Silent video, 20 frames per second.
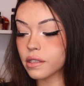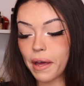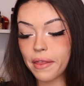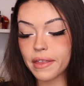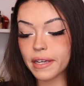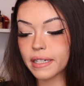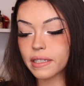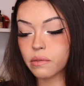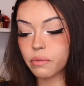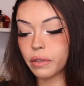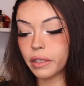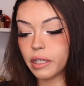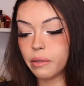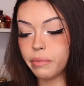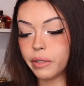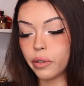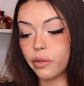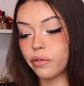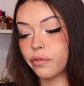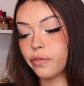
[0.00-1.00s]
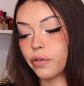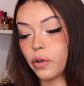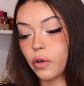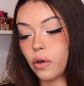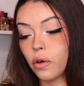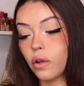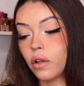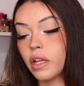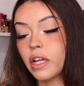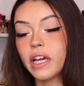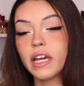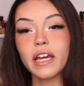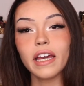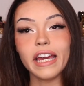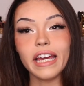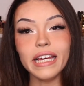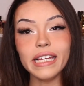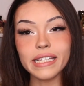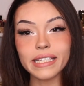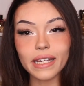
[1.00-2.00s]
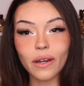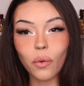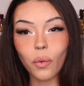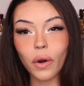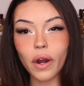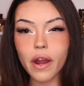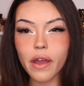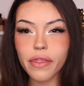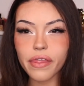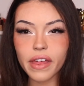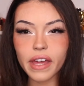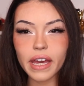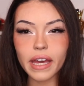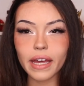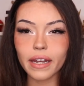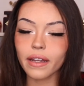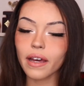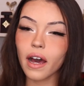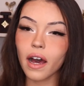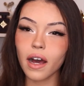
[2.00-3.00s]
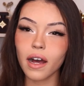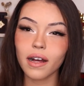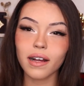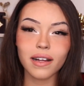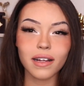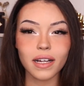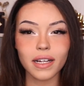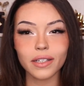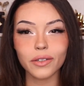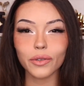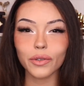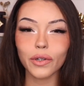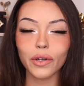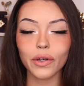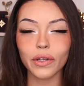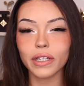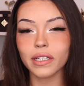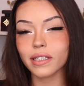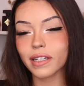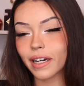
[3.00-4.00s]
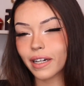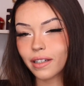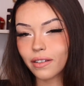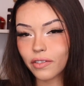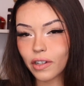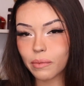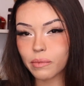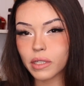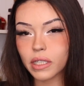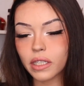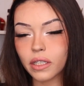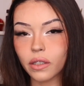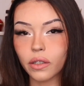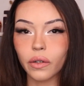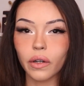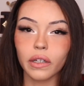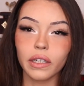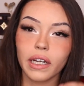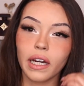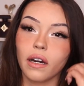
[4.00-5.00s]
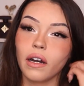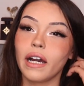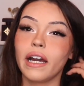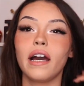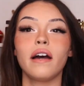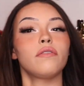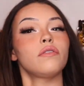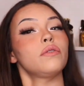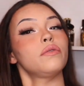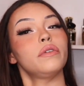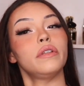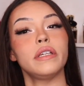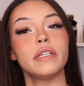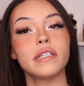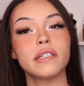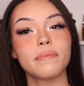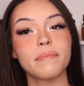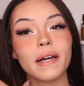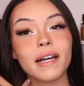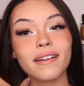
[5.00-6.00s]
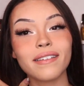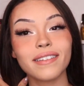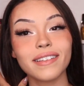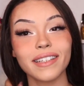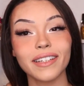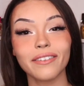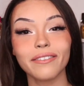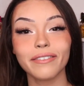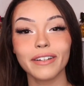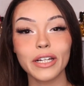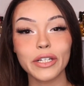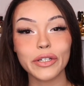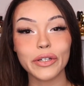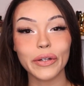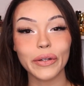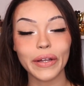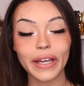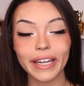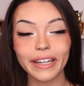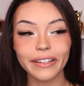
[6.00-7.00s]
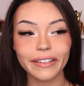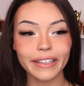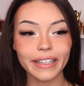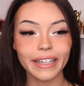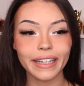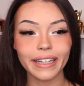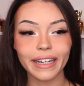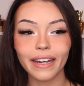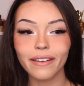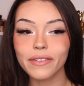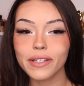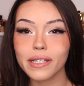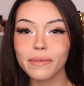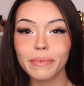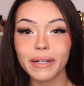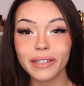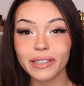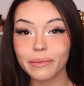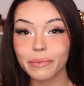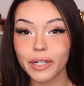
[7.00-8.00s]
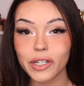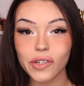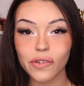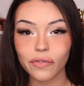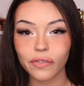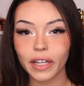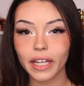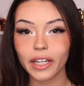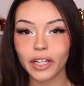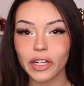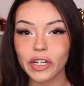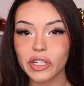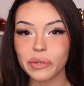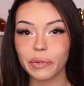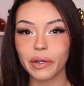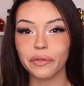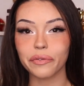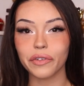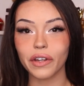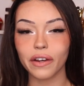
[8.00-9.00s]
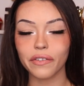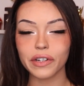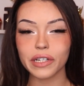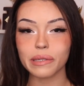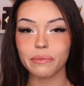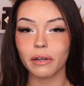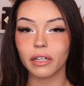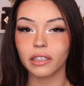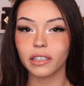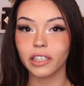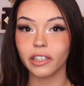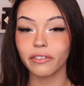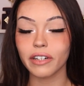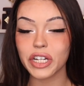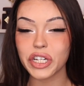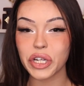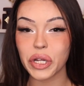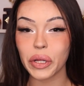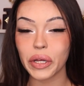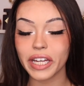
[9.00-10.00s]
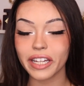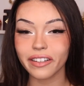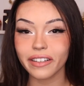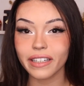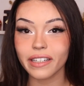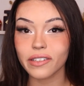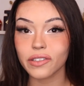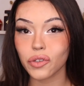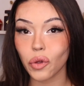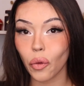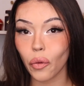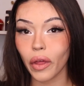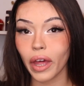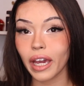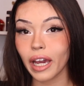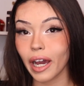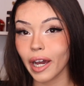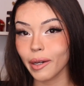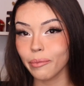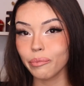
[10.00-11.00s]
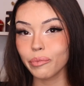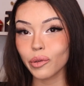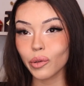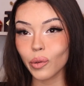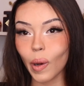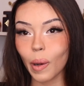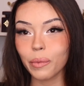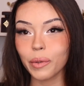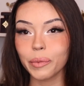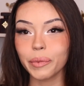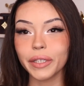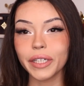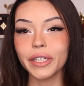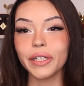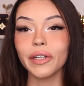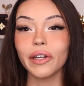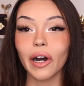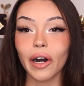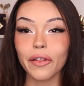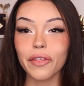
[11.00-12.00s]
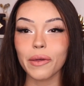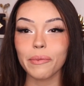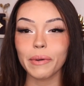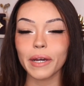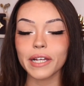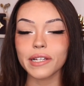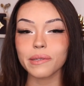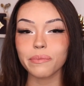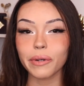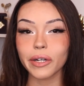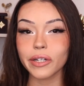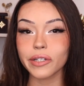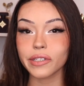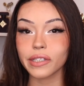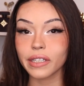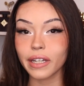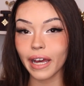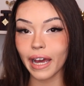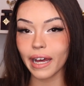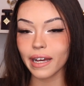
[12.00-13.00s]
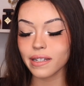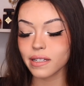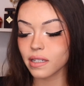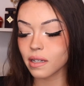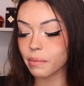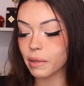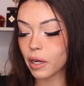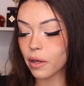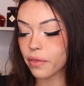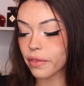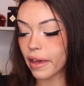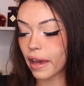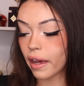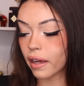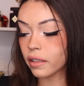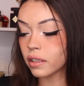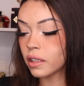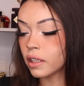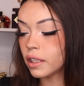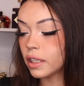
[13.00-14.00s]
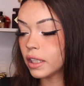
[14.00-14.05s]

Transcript: I think it's really beautiful. Is it worth it? I don't know, that's kind of up to you. No, I haven't really smelled the original Alien. I've smelled a bunch of flankers, but I've never smelled the original Alien, so like I'm probably not the best person to ask about that.